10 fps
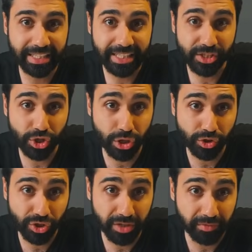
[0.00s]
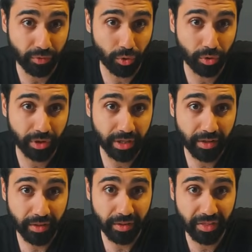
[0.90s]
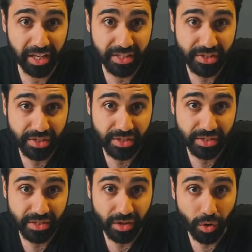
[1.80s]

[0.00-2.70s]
searching for this